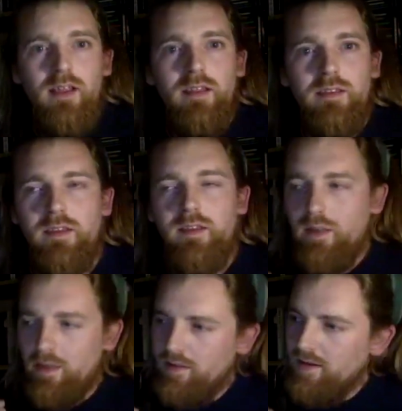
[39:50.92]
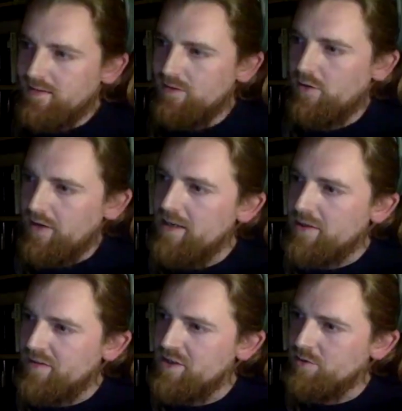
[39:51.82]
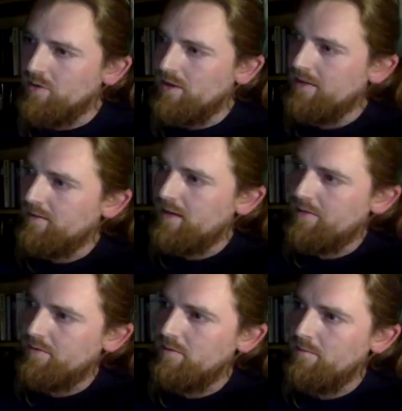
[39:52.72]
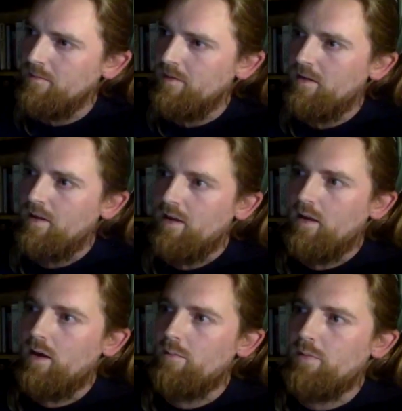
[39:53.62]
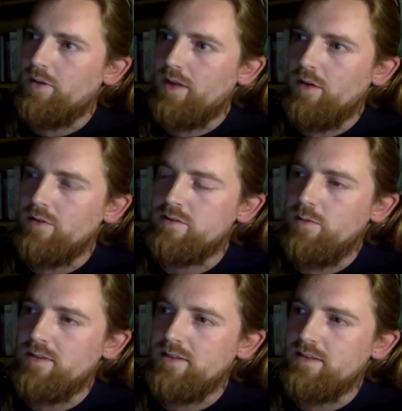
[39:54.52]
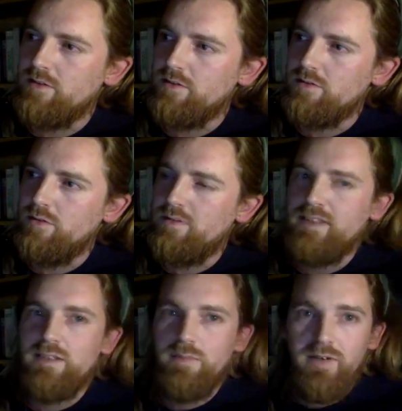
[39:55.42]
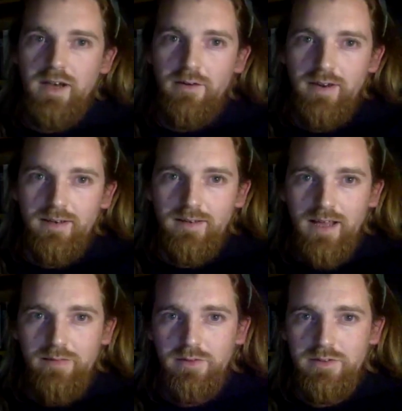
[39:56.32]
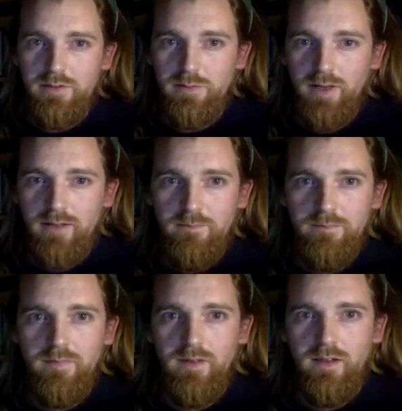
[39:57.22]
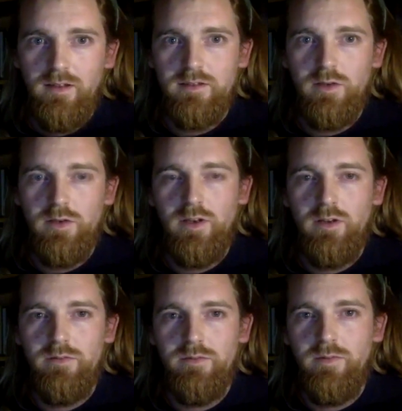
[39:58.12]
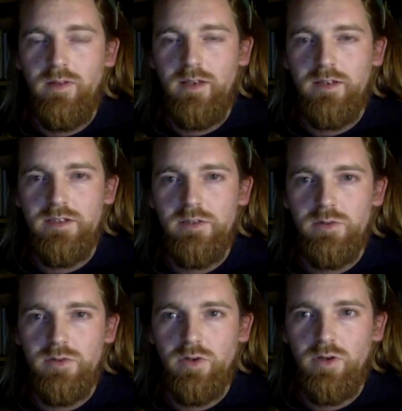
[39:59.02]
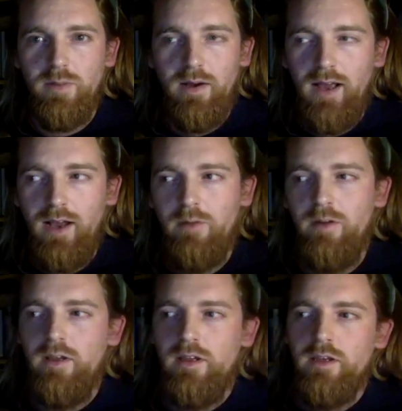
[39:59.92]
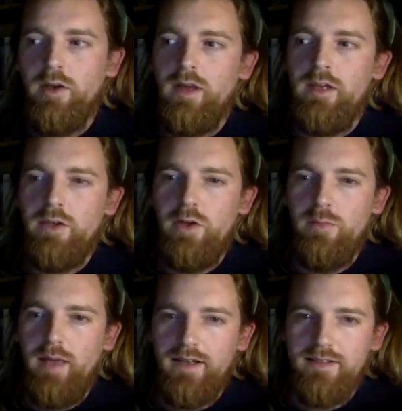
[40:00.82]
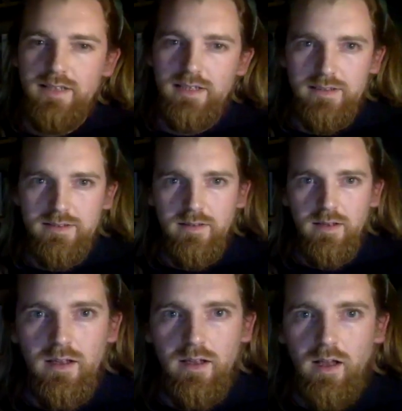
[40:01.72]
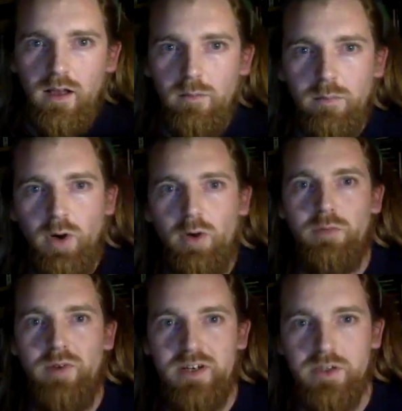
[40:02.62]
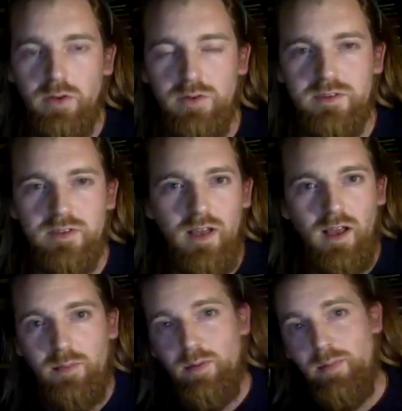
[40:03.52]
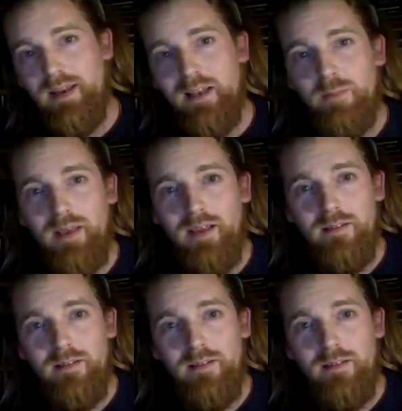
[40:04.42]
Mm-hmm. They, they exist on an individual le- level um, but they also exist on sort of disciplinary levels as well. So, you know, and she would talk about how, you know, in the humanities, um, boggle thresholds are probably a little bit